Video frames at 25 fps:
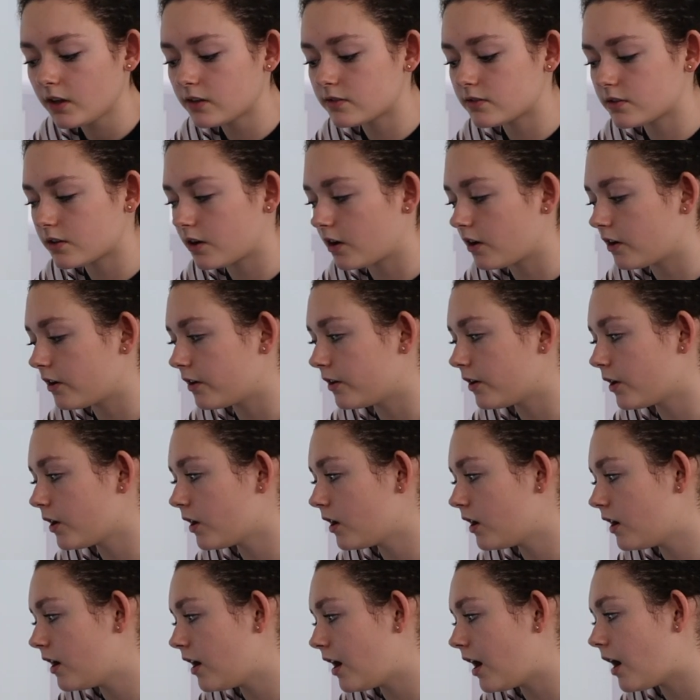So I
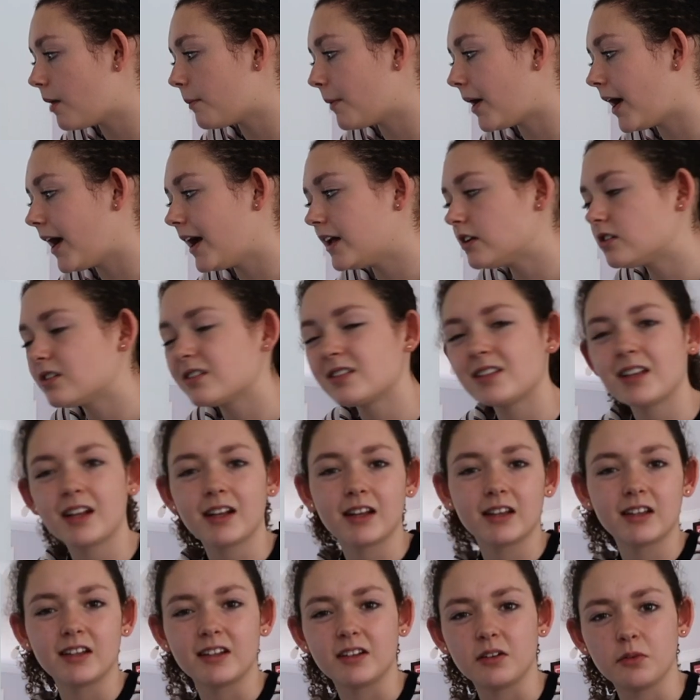might add just a
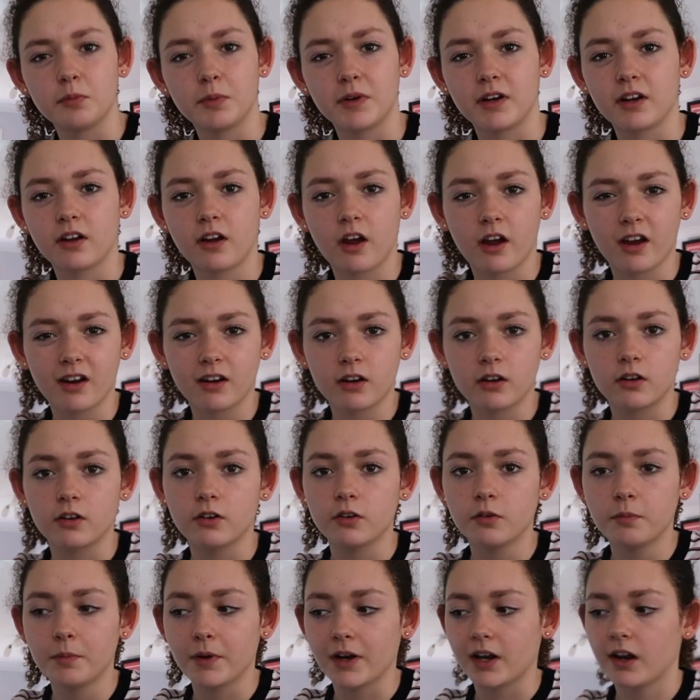little bit of coconut
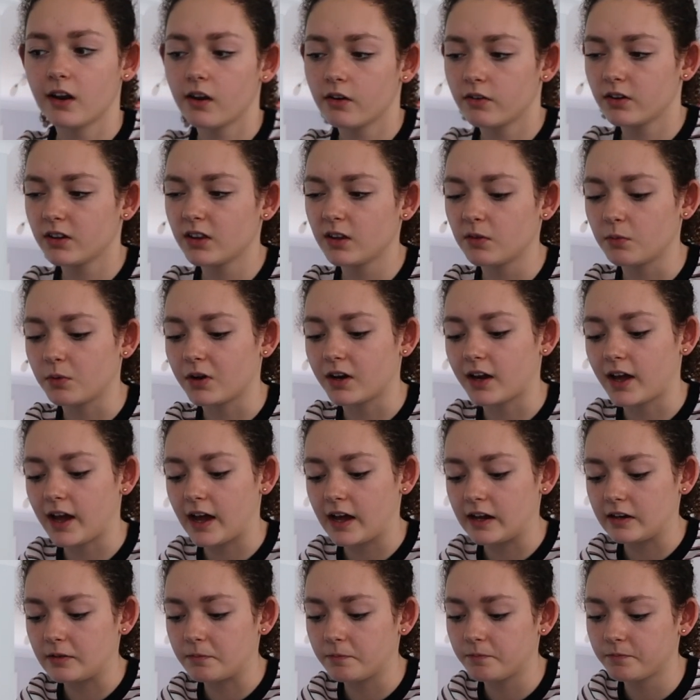oil, but I don't really want to
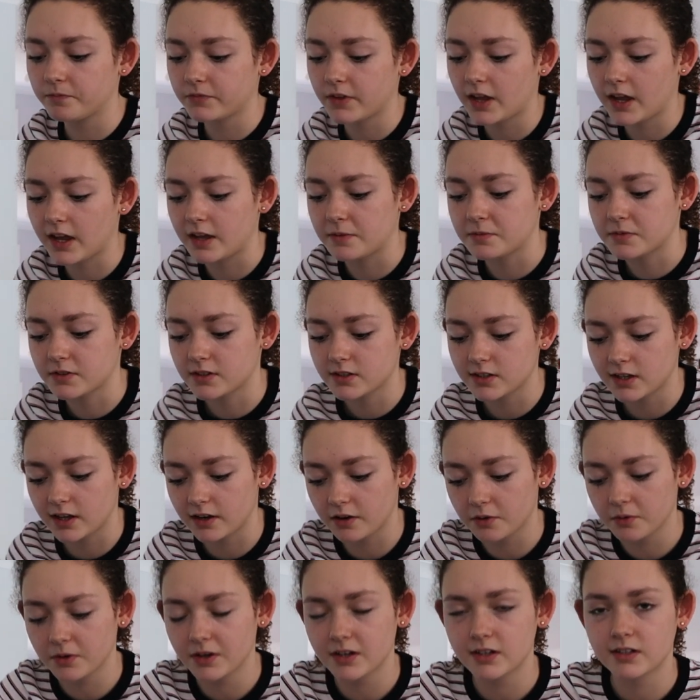add heaps because I
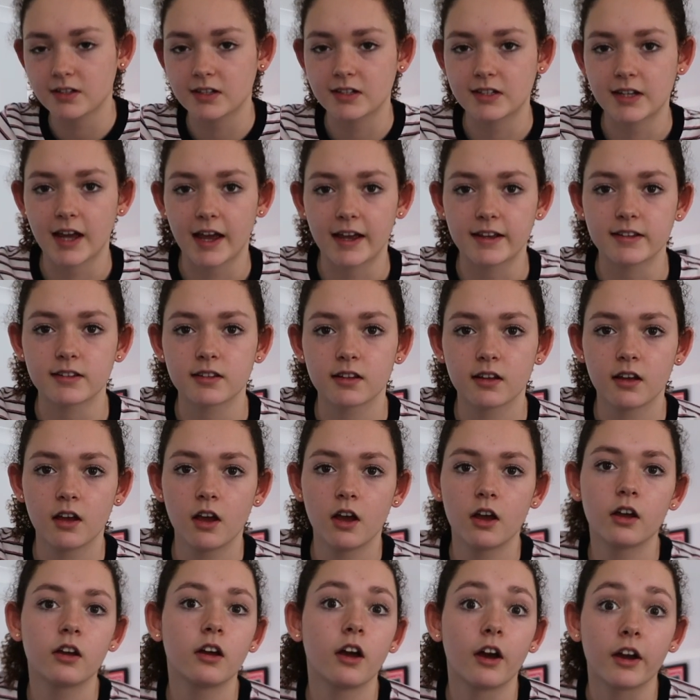don't want it to taste
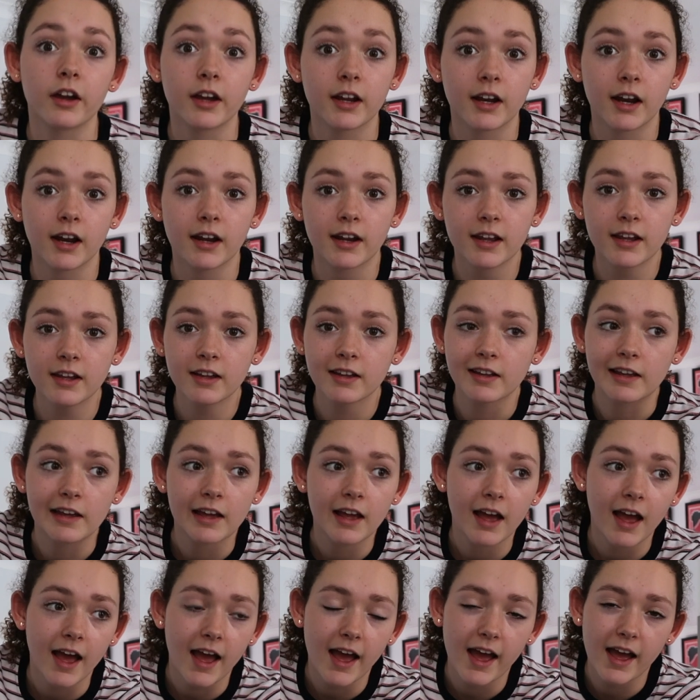coconutty,
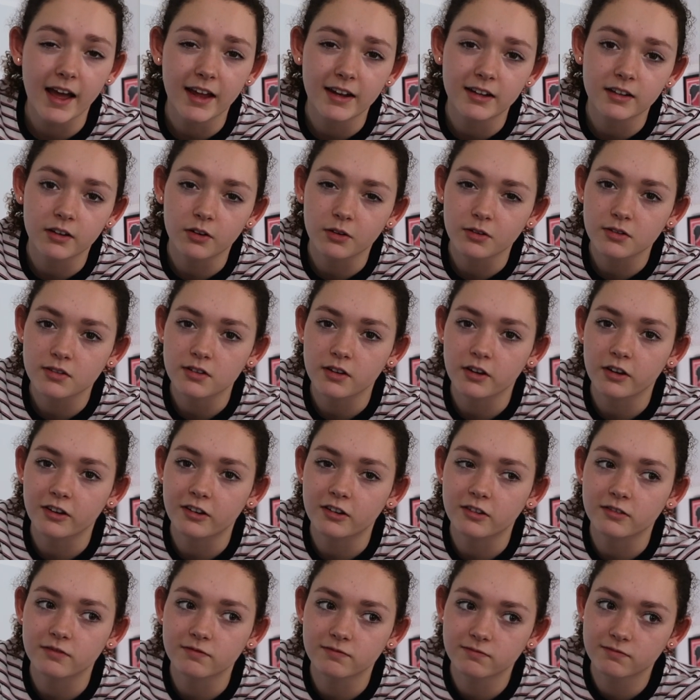and
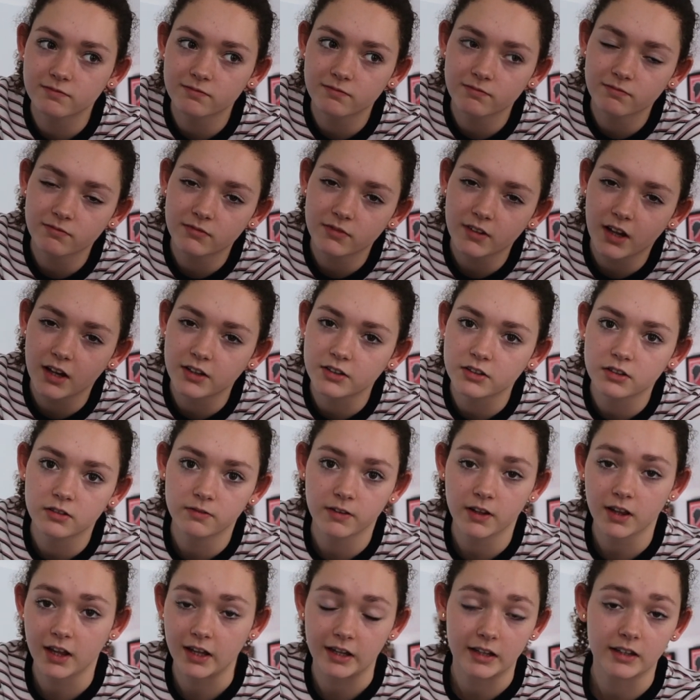also I
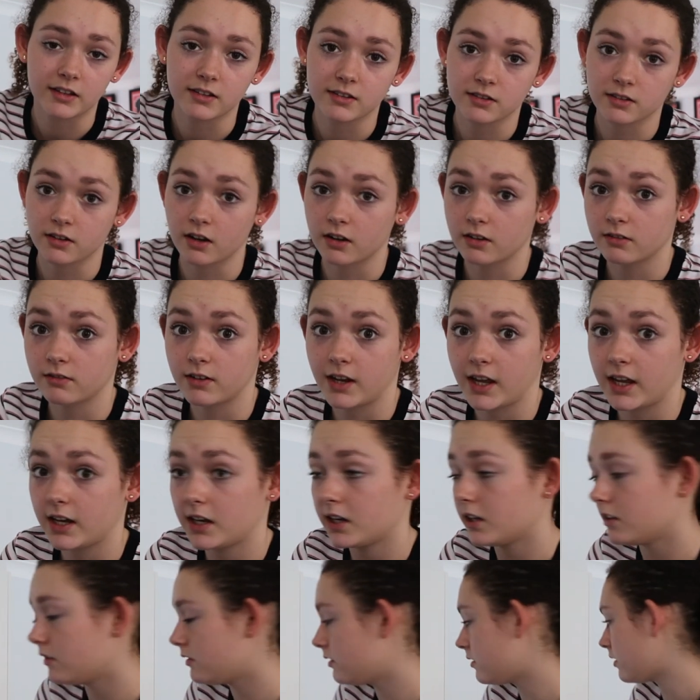just feel like it's not
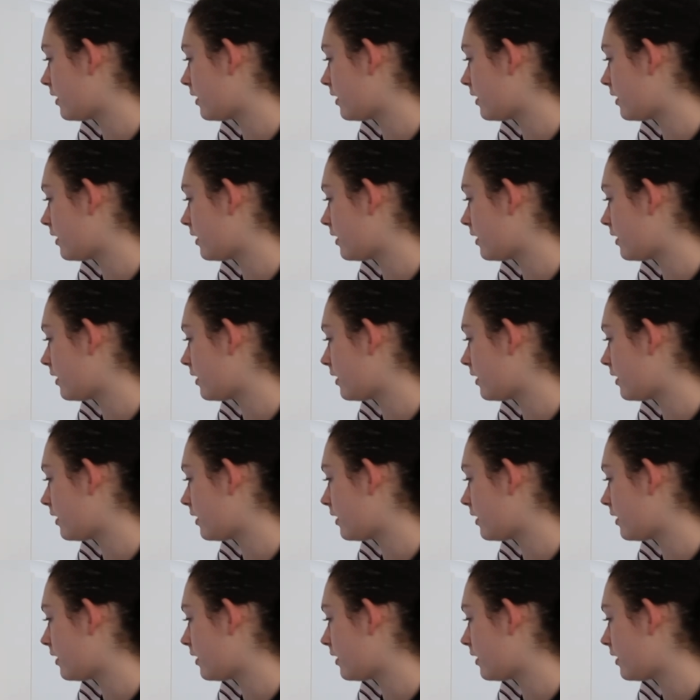needed,